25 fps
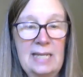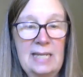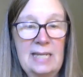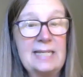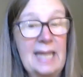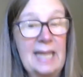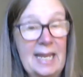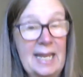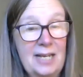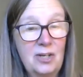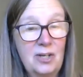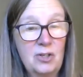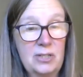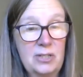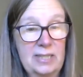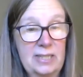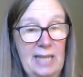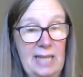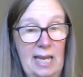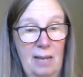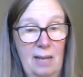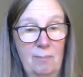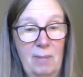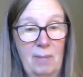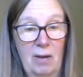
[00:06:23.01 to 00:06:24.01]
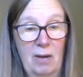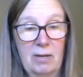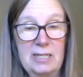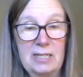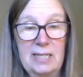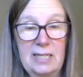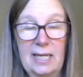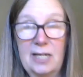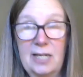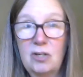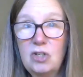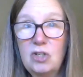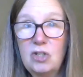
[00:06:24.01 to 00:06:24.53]
Takers can't marry
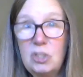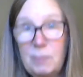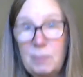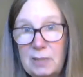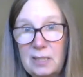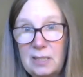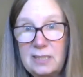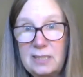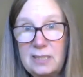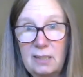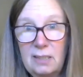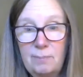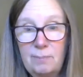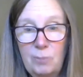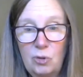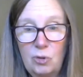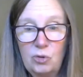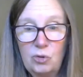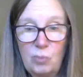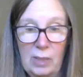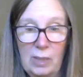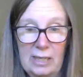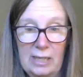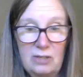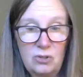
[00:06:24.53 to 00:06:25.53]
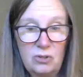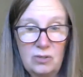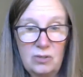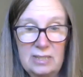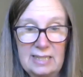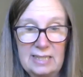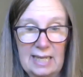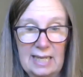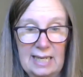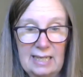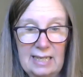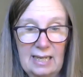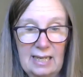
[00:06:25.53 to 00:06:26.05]
takers because they both want to do the
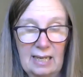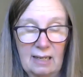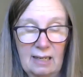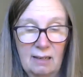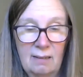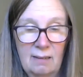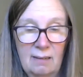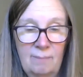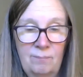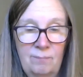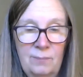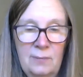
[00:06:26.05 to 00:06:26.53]
taking.